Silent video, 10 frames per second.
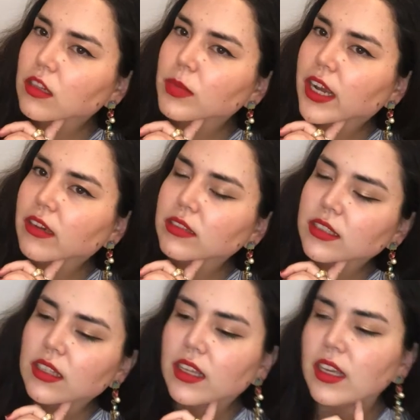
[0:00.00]

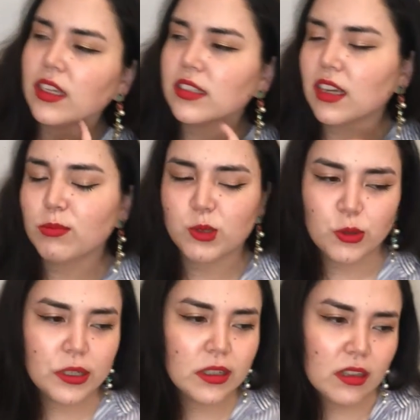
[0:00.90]
Clubhouse. Yes, I've
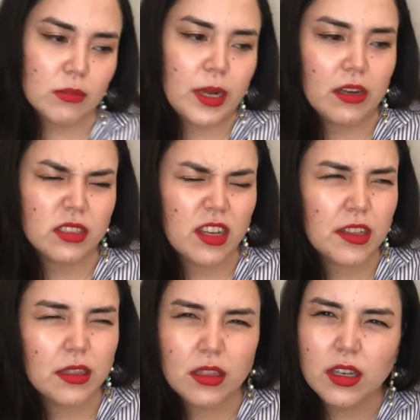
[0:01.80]
joined Clubhouse.
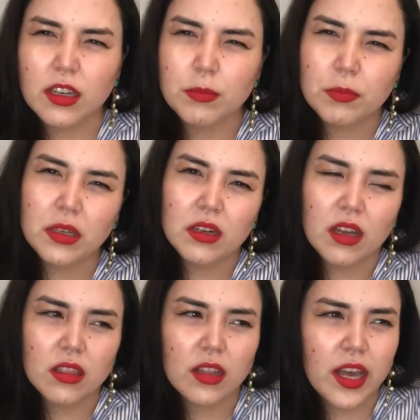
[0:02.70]
I think I've been
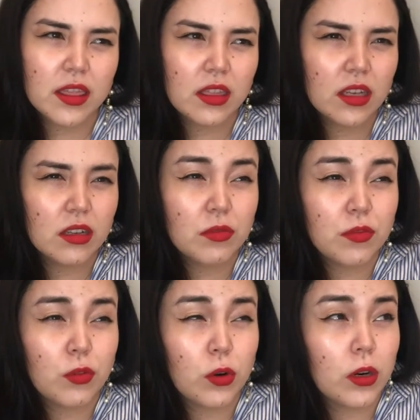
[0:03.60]
on that thing
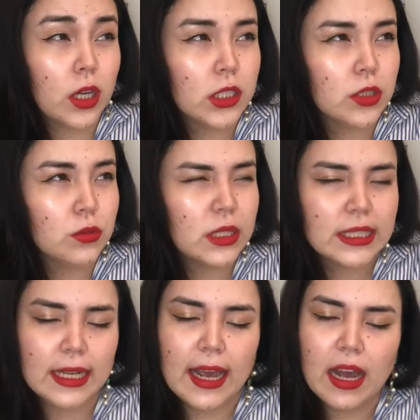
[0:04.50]
for 2
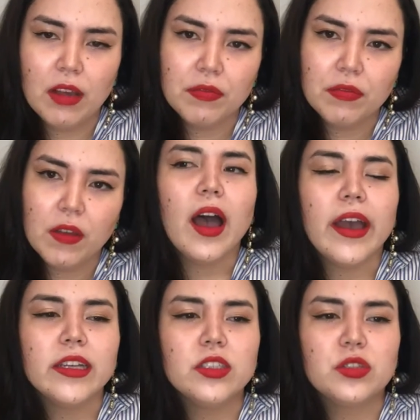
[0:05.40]
weeks and a half.
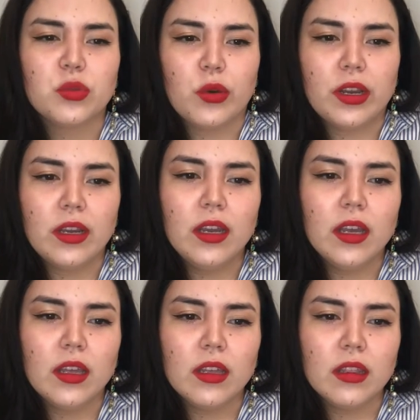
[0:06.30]
I
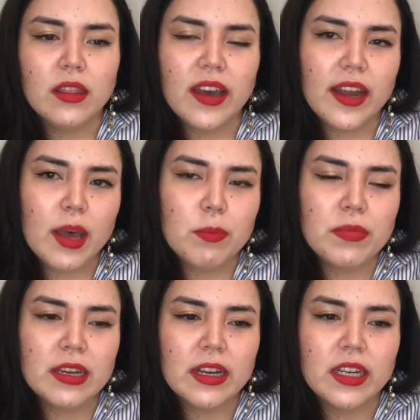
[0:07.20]
joined that
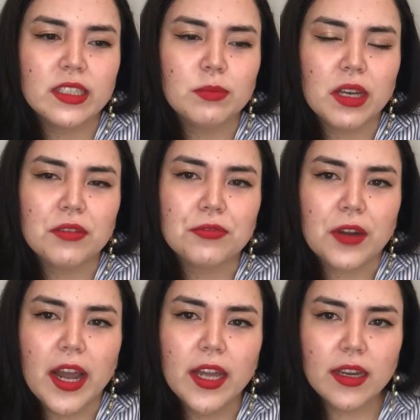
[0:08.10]
app because my
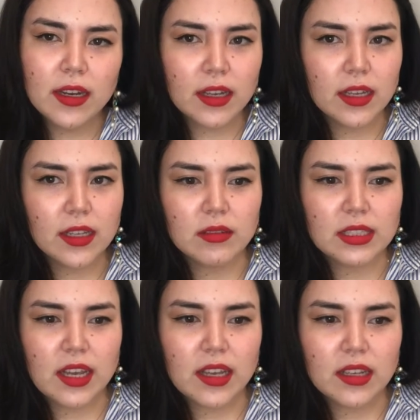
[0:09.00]
friend
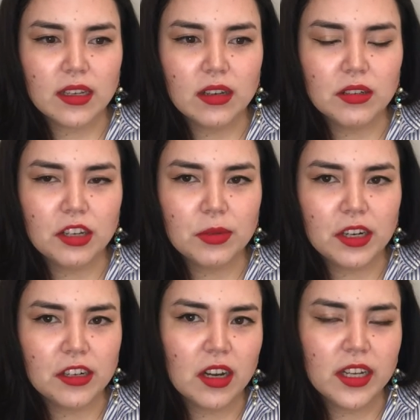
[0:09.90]
was like, oh, Naomi,
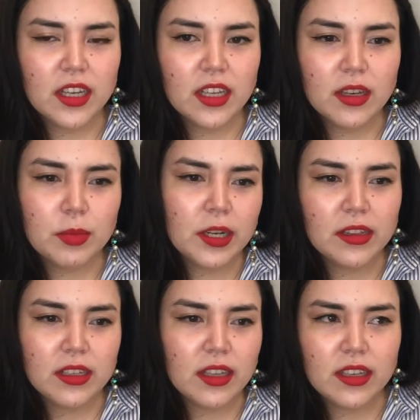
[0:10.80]
are you on it?
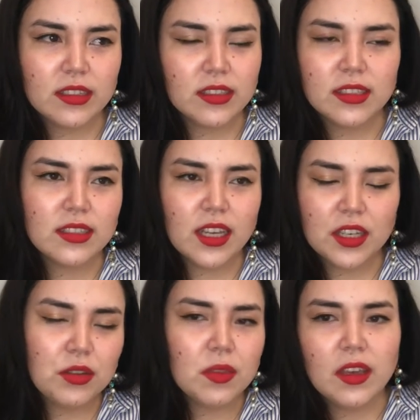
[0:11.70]
Apparently, like, it's this,
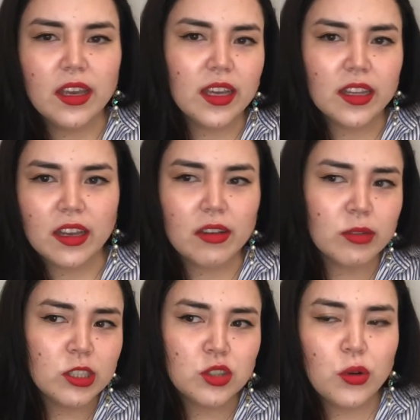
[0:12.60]
like, new thing, and, like, I
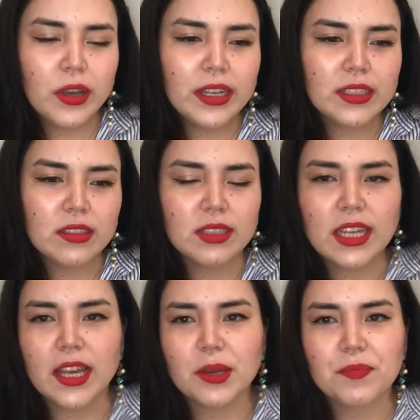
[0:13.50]
want to join. So I was
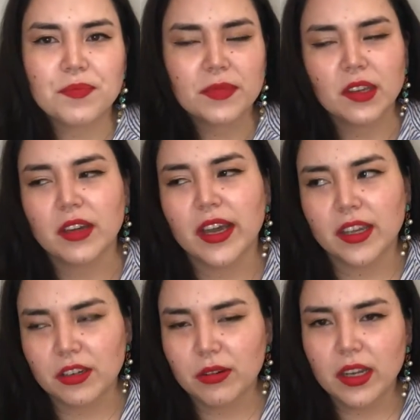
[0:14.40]
like,
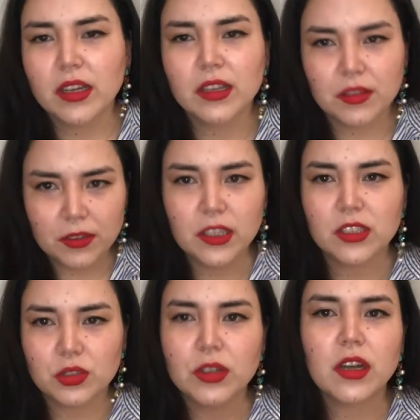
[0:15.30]
okay, you know what? If you're going
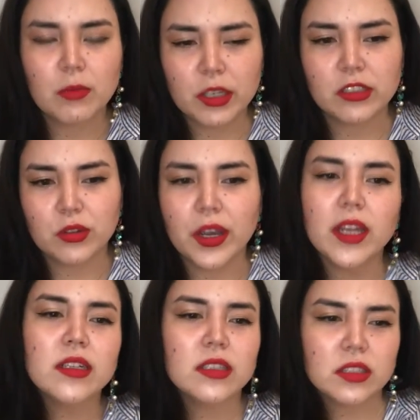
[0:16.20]
to join, I'm going to
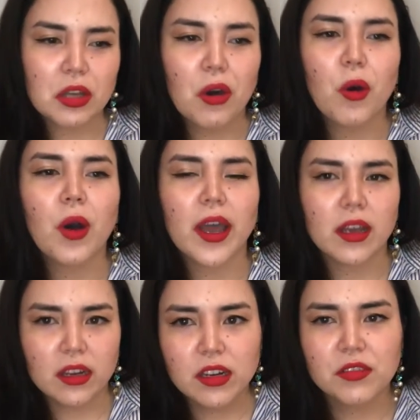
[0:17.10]
join. So I
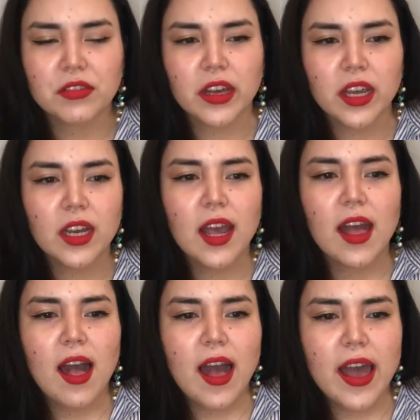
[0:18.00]
got an invite,
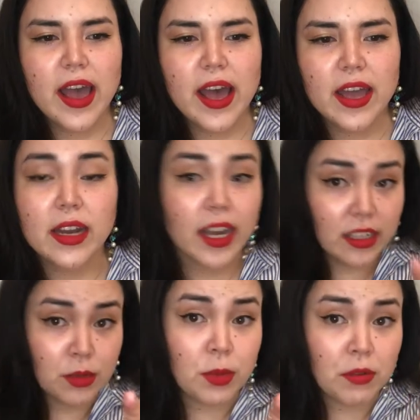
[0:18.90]
and I
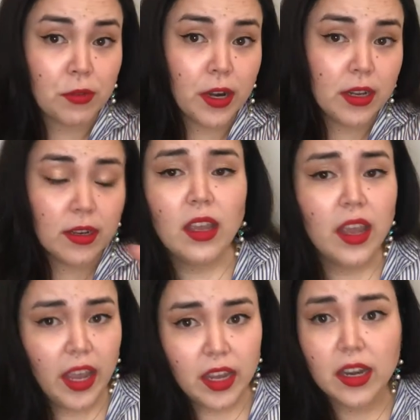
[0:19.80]
didn't pay for it.
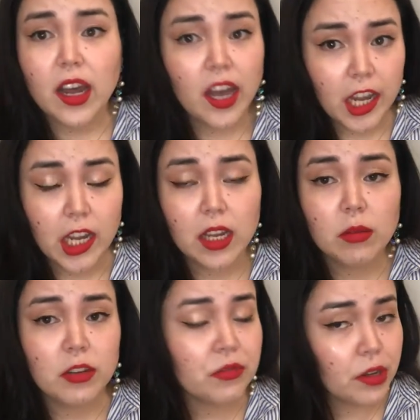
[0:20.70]
And
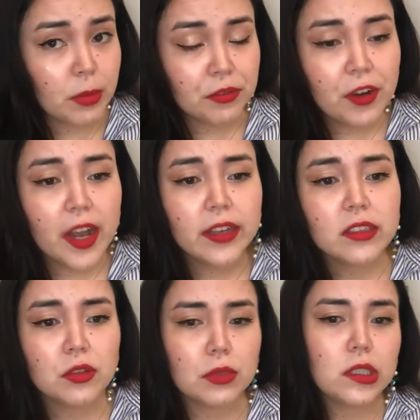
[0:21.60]
I invited my
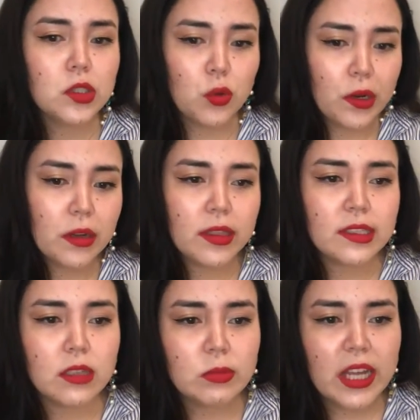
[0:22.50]
friend, so we joined on the
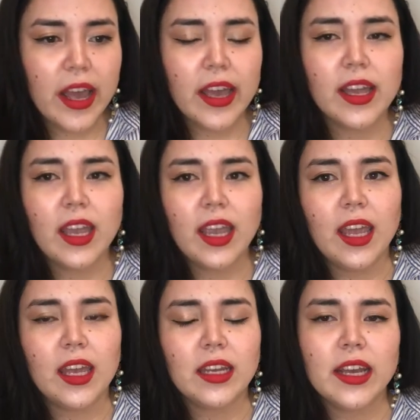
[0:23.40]
same day.
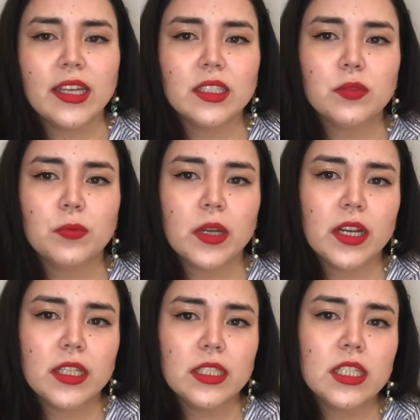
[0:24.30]
And guess what
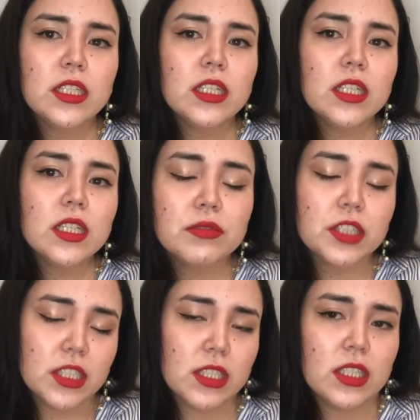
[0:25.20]
I did
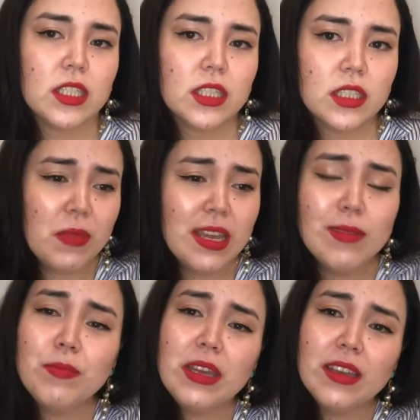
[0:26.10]
first?
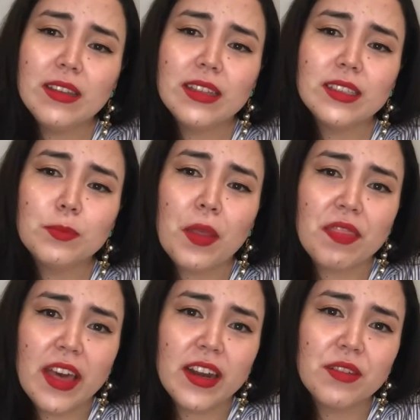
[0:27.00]
Me being this
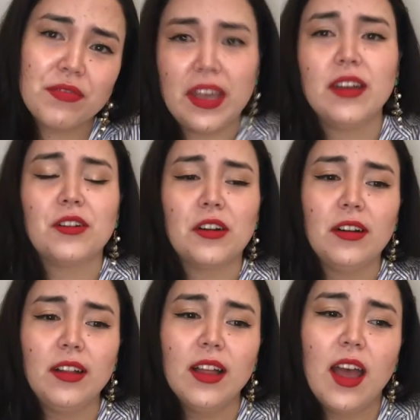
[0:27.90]
pathetic
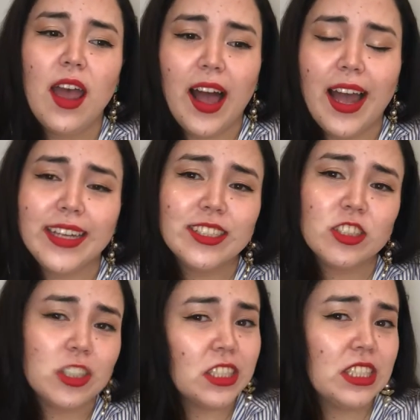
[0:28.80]
fangirl, I
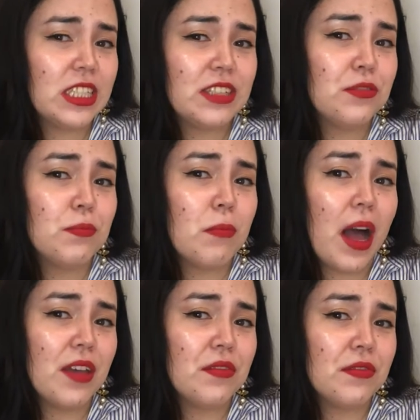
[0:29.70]
searched if
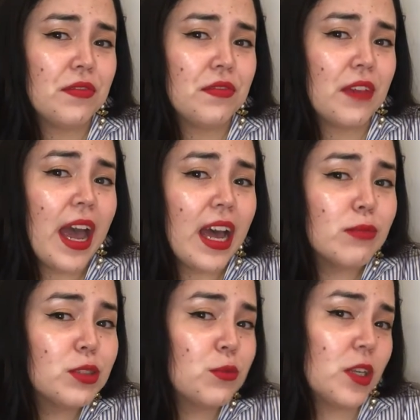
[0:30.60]
my
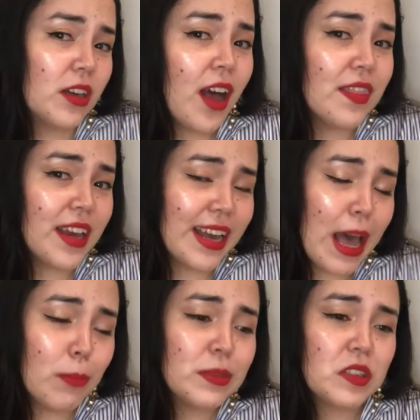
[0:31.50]
faves were on the
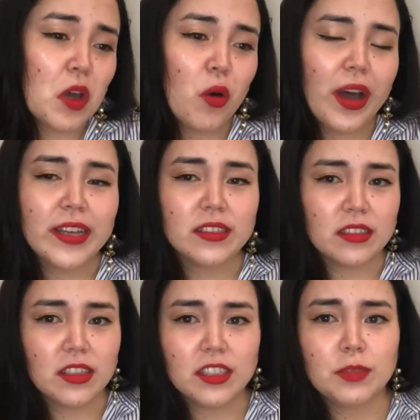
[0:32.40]
app. So I
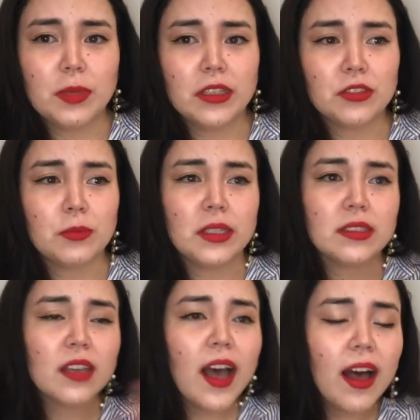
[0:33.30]
searched Pedro
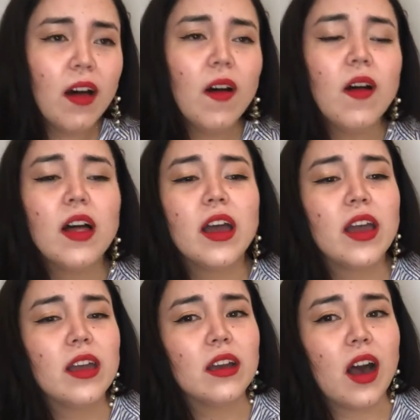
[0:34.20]
Pascal,
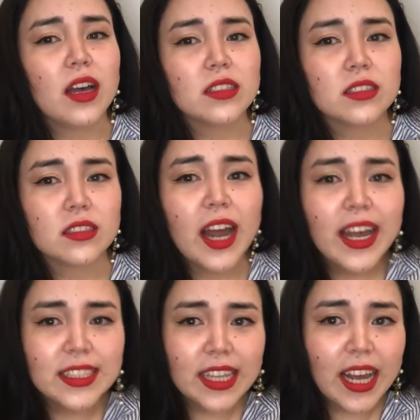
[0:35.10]
Oscar
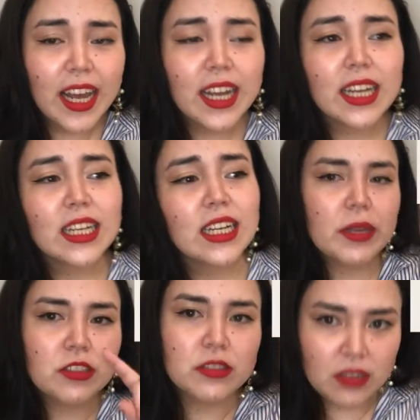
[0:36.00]
Isaac.
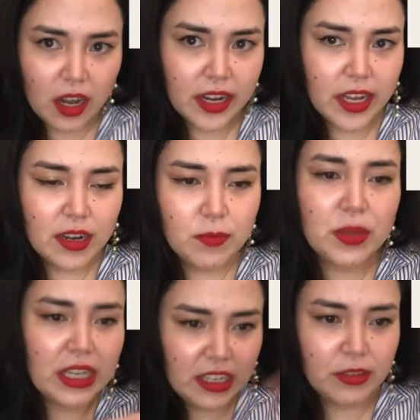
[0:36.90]
Pedro's on it,
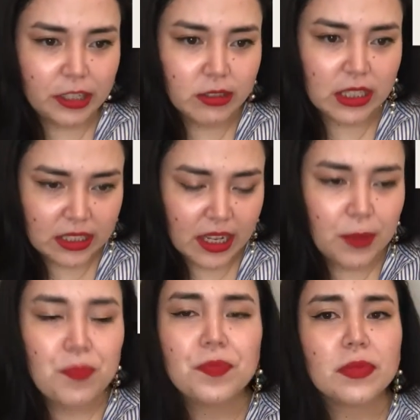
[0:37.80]
but he never uses it.